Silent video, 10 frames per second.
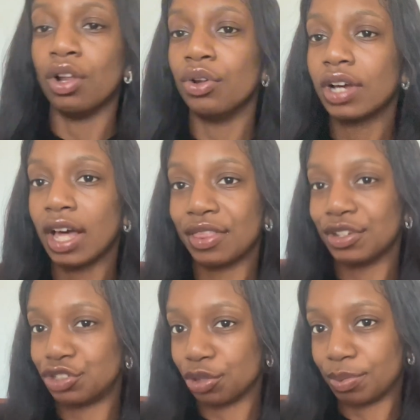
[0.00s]
Look at
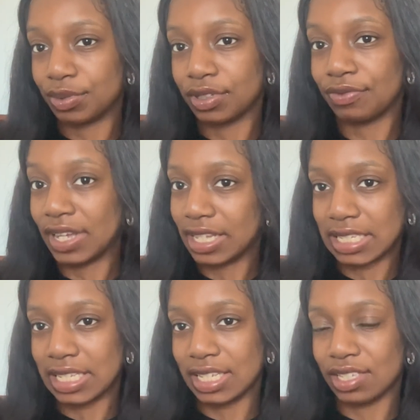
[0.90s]
the jobs
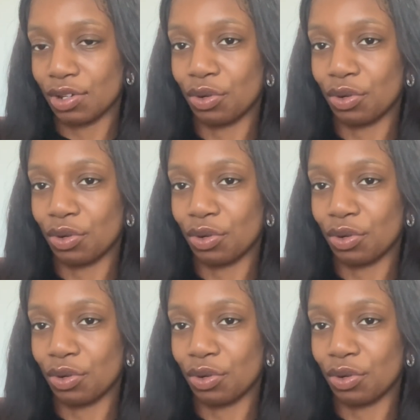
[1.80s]
vacancies